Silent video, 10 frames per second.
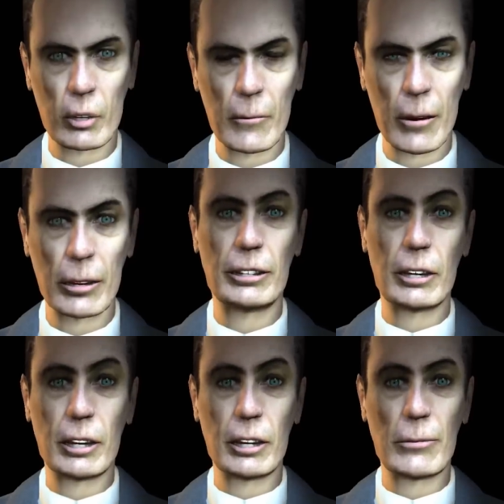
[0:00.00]
You know, it
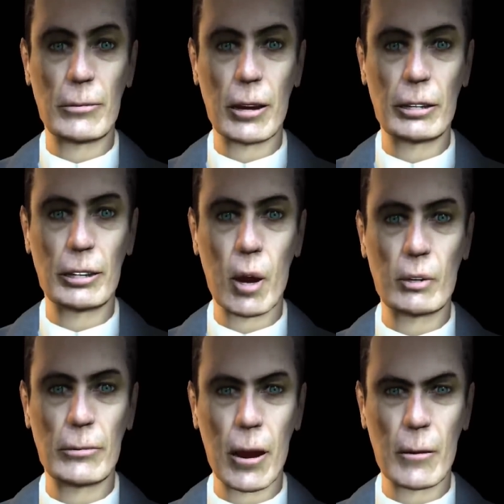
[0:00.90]
might help your
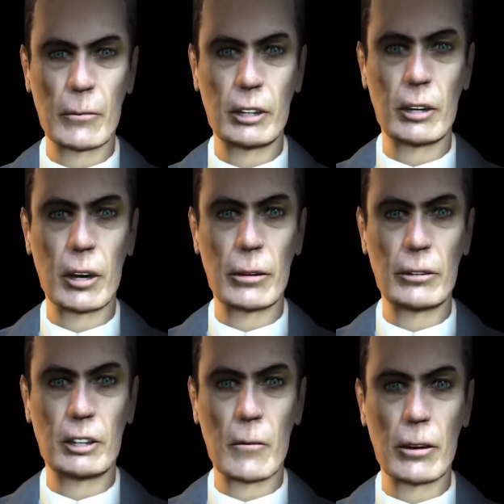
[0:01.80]
animations look more
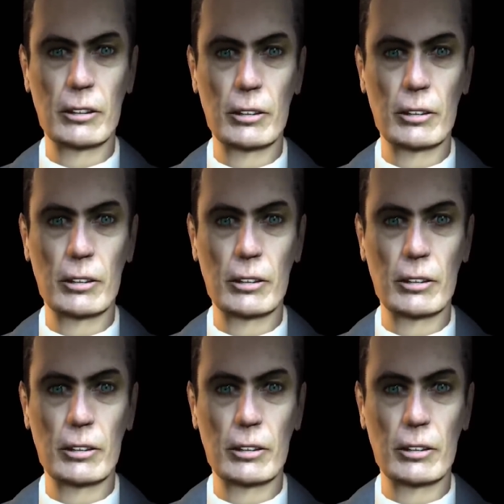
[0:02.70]
natural and